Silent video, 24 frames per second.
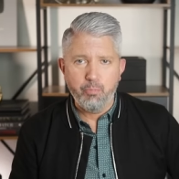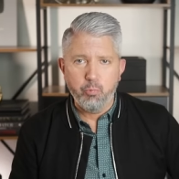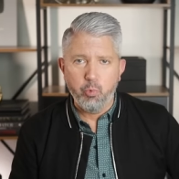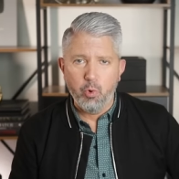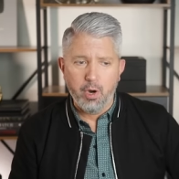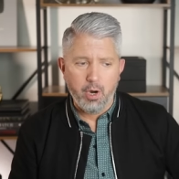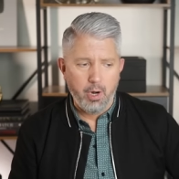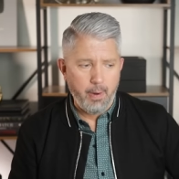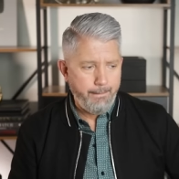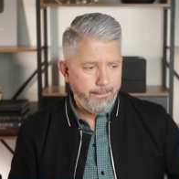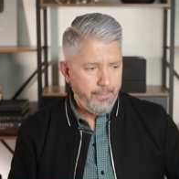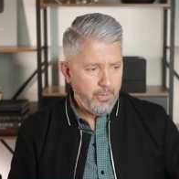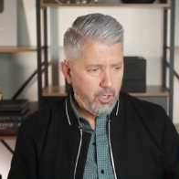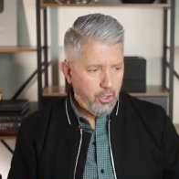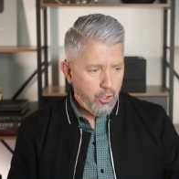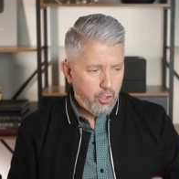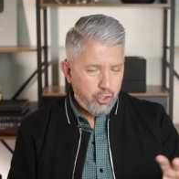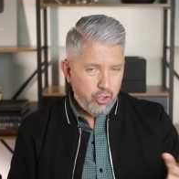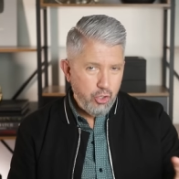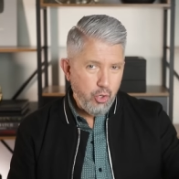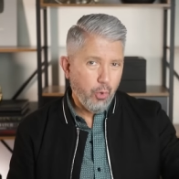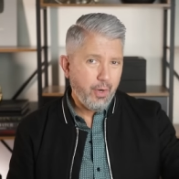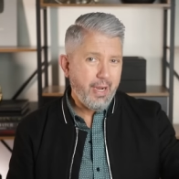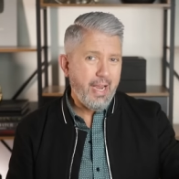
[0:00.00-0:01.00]
up where
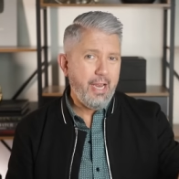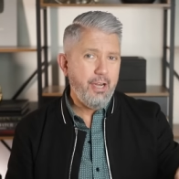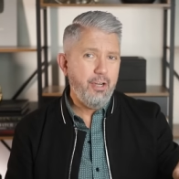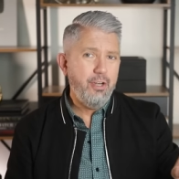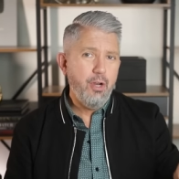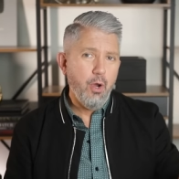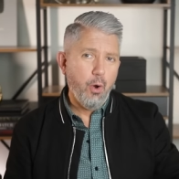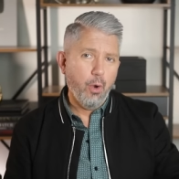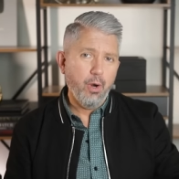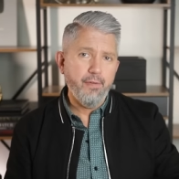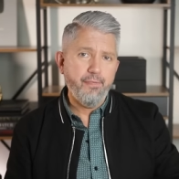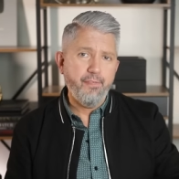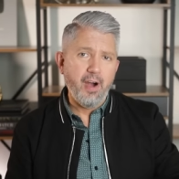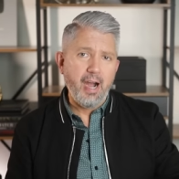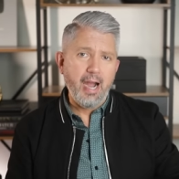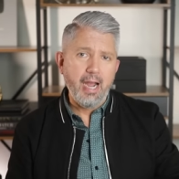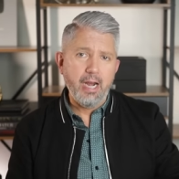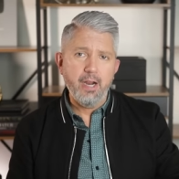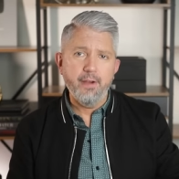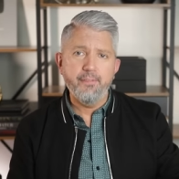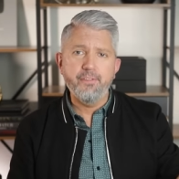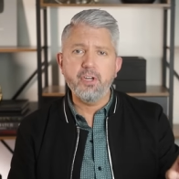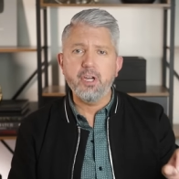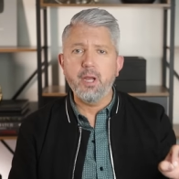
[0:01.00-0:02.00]
you'll get
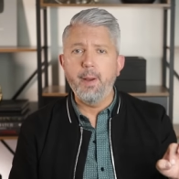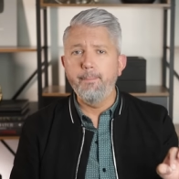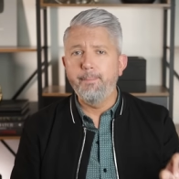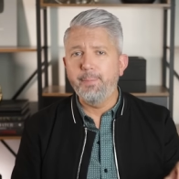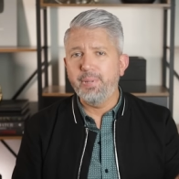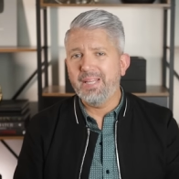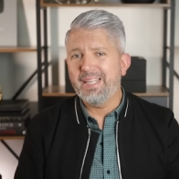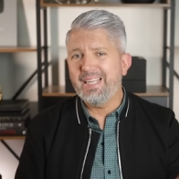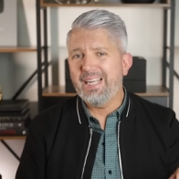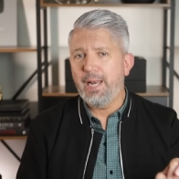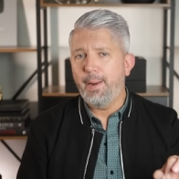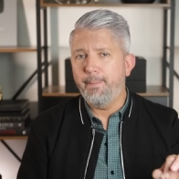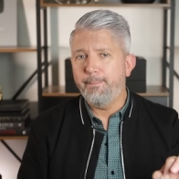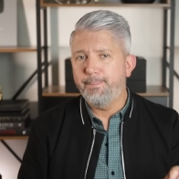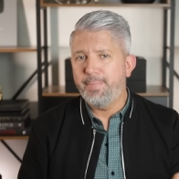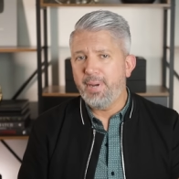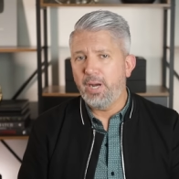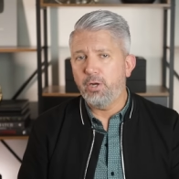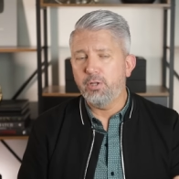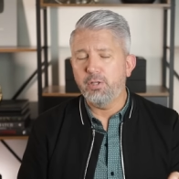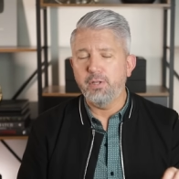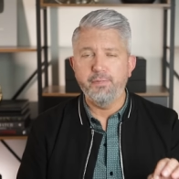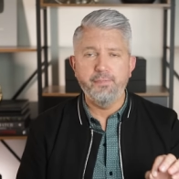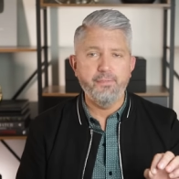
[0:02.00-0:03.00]
notified of complete
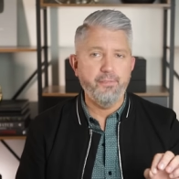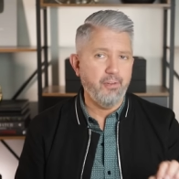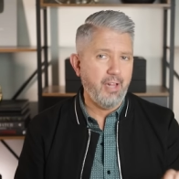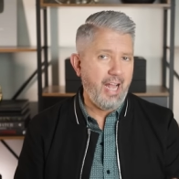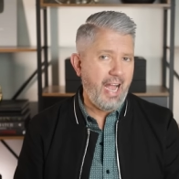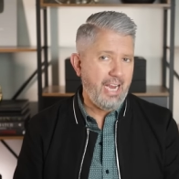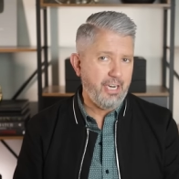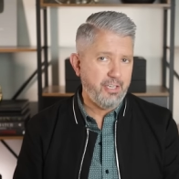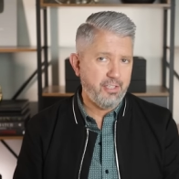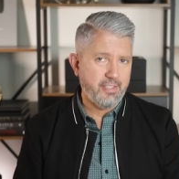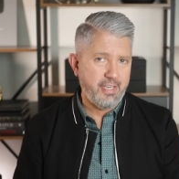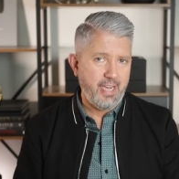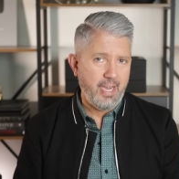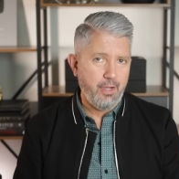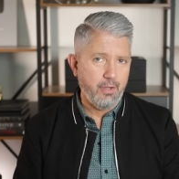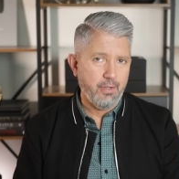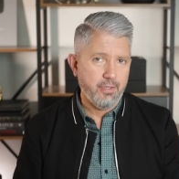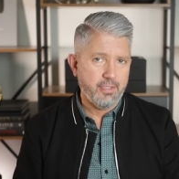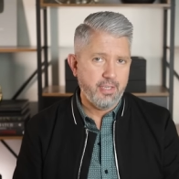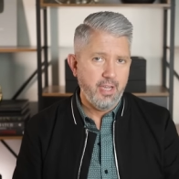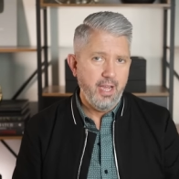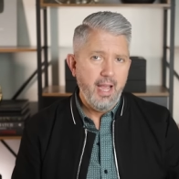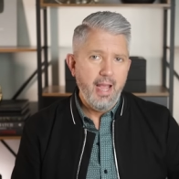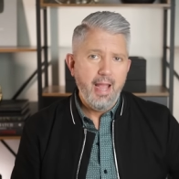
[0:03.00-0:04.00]
belt flash
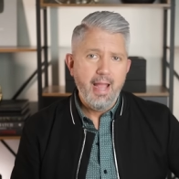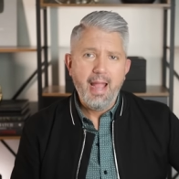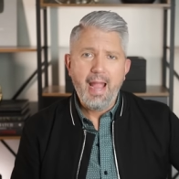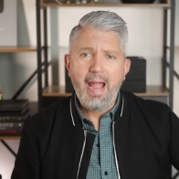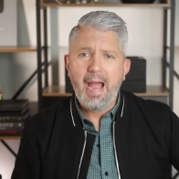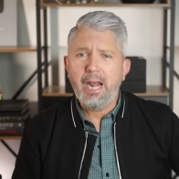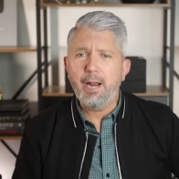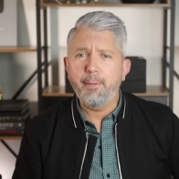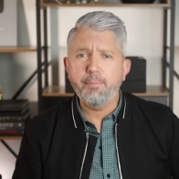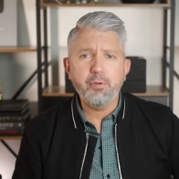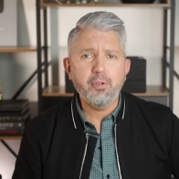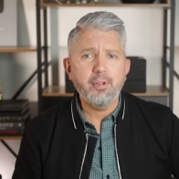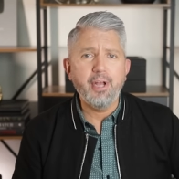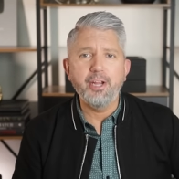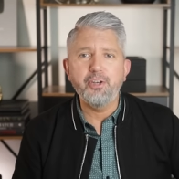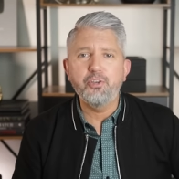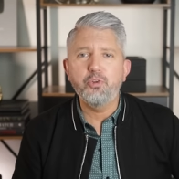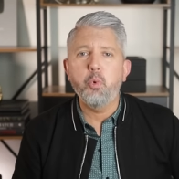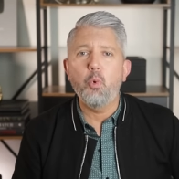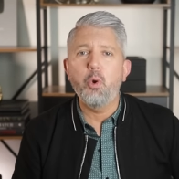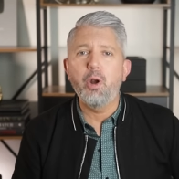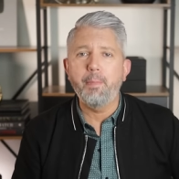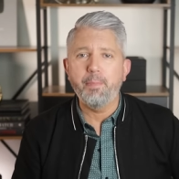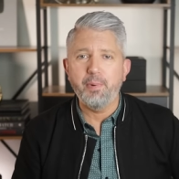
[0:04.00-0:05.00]
sales at up to like
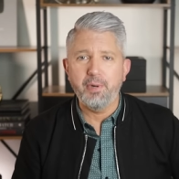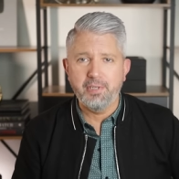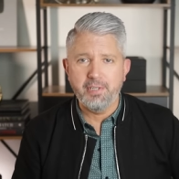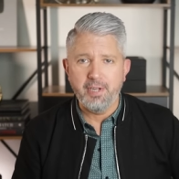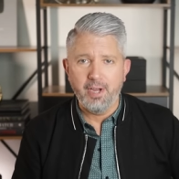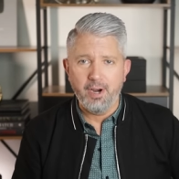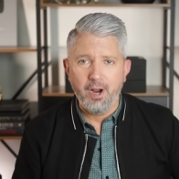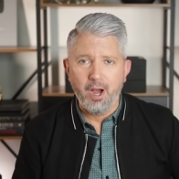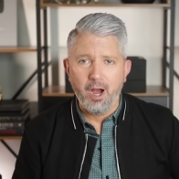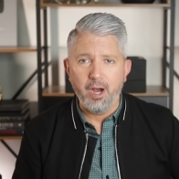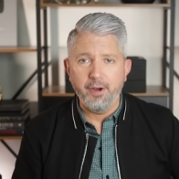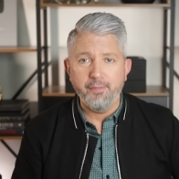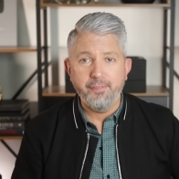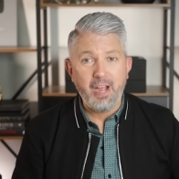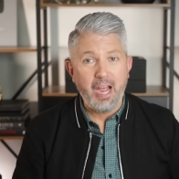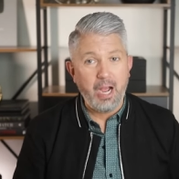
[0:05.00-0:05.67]
20% off.